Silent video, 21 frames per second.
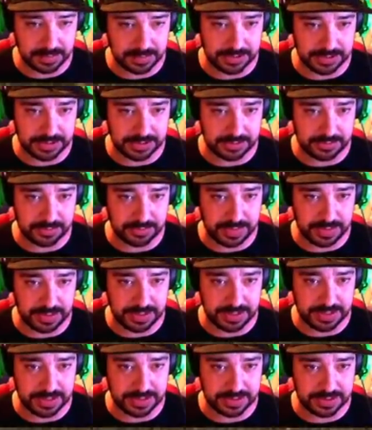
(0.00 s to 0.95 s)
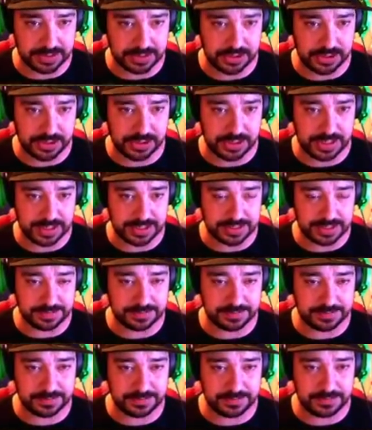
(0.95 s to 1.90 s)
Punch this tree to
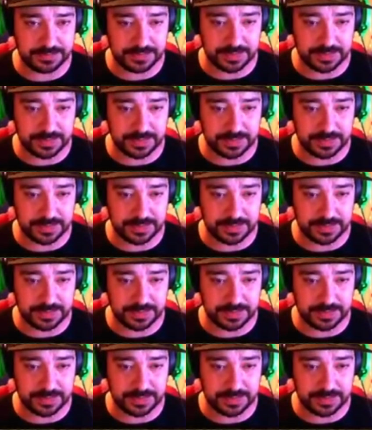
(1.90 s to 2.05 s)
shit.